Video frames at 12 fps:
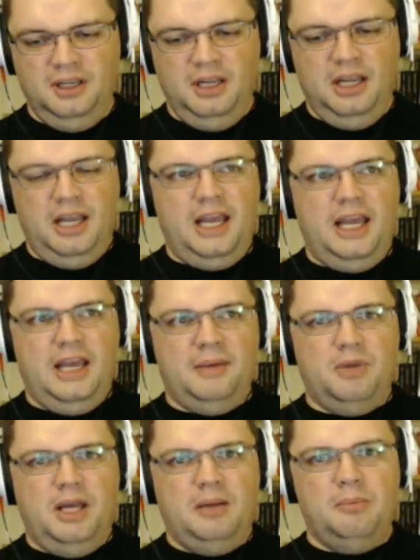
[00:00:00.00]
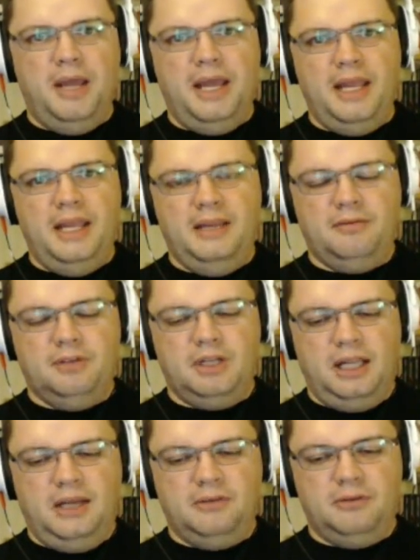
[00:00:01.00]
and may even
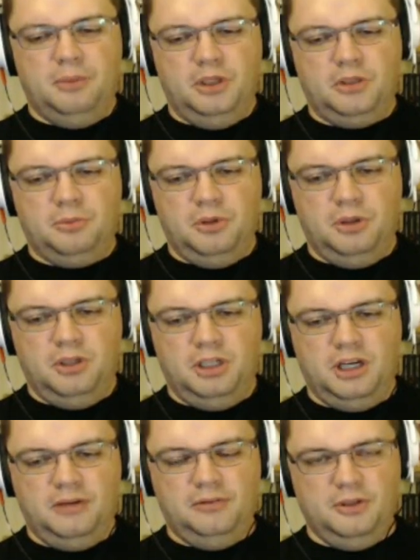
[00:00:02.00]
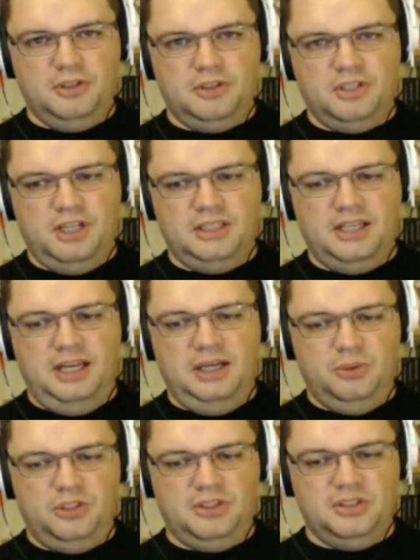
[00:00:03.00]
allow for multiple covers and tell you
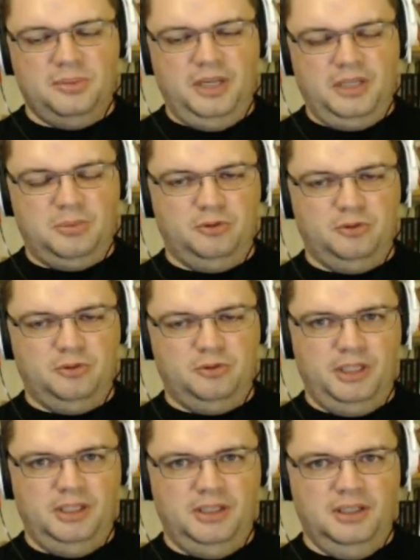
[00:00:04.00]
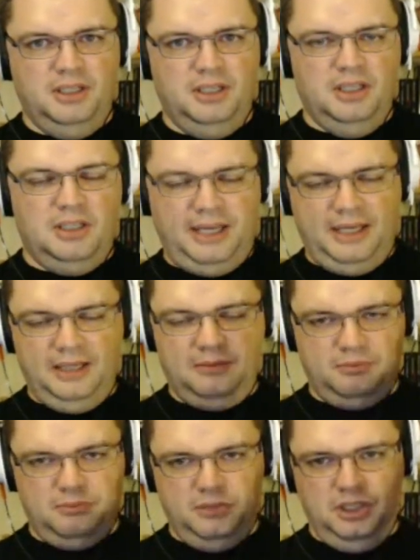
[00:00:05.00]
which is the best performing. I can,
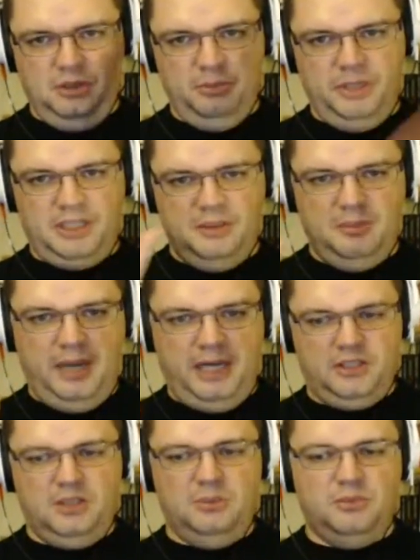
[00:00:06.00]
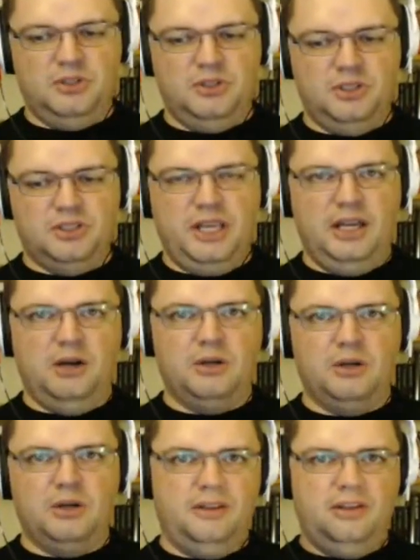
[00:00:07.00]
mix and match them. So you can say,
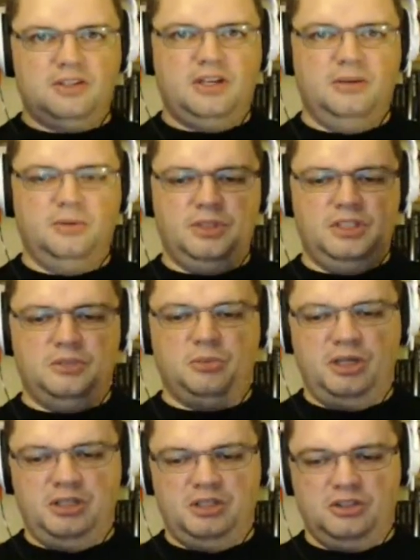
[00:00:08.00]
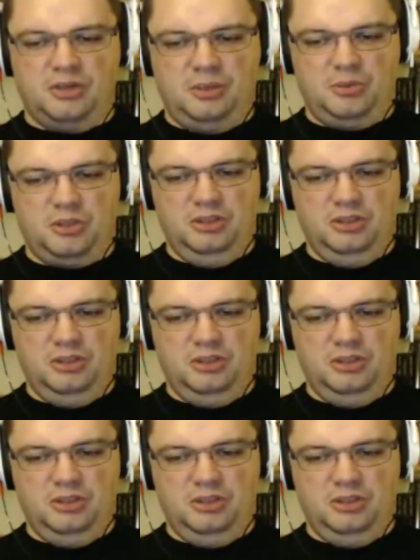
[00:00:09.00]
okay, this cover with this product description,